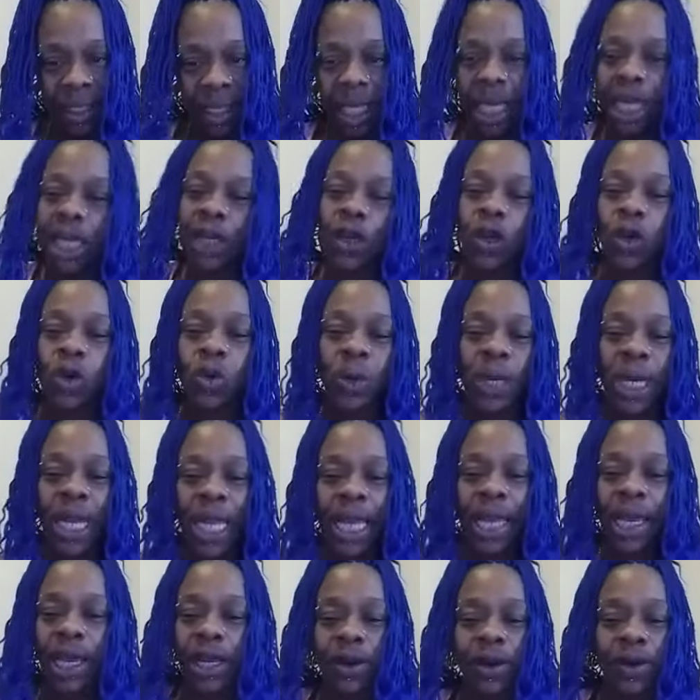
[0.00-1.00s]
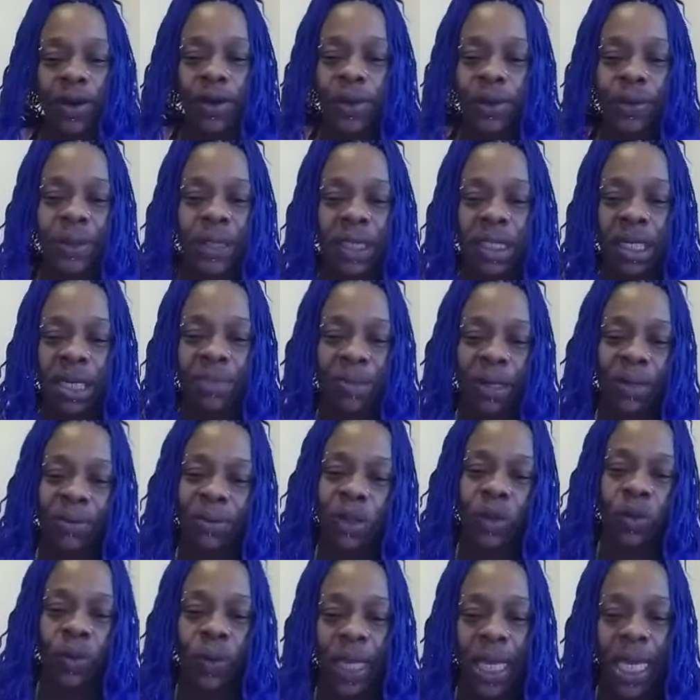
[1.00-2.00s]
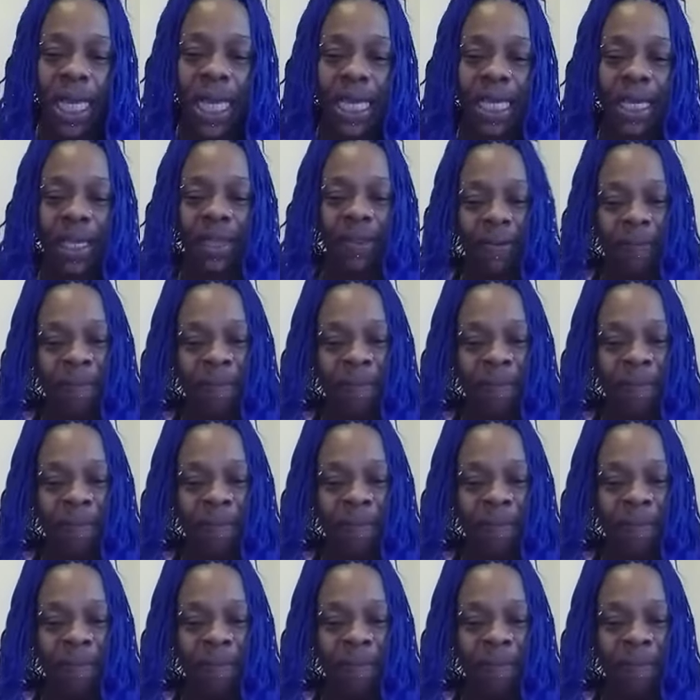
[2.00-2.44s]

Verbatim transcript: He knew when he introduced him he was weak.